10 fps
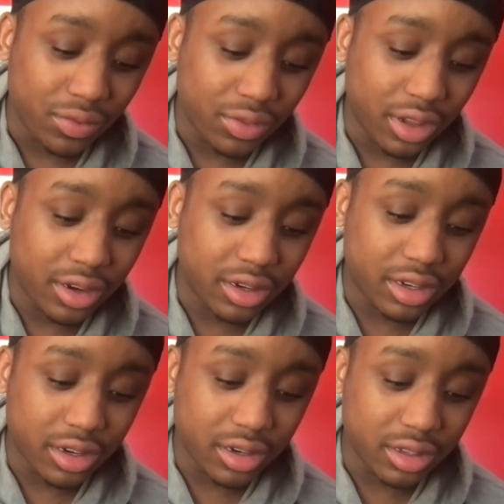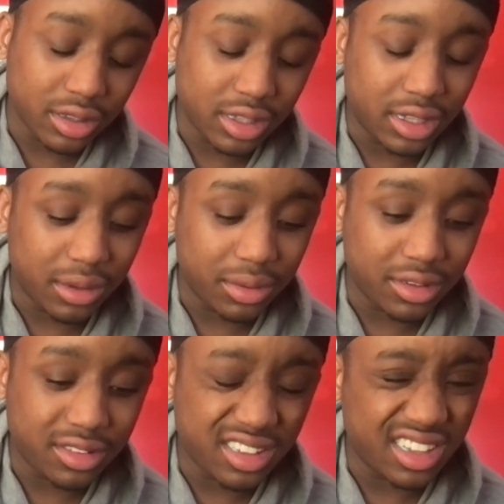I want
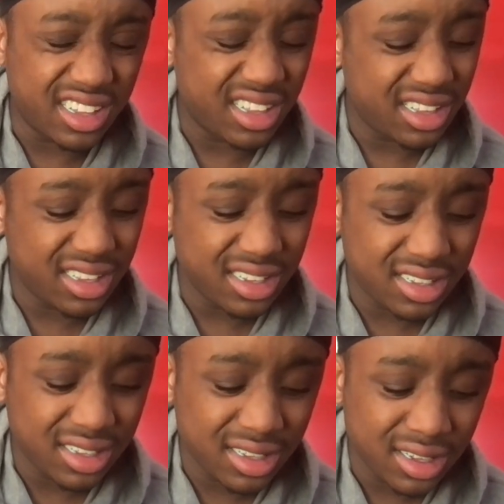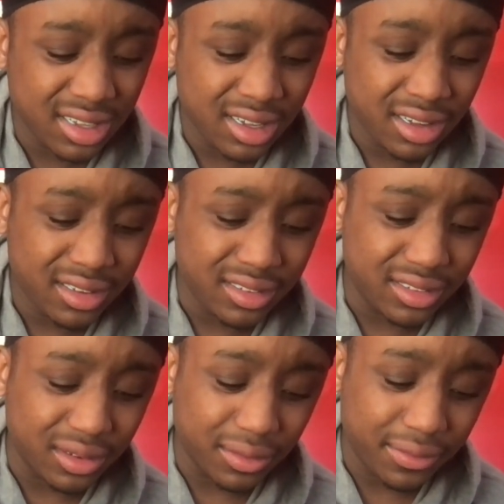to say,
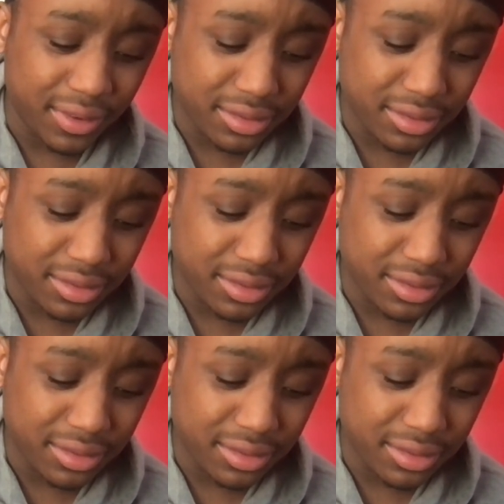the 5th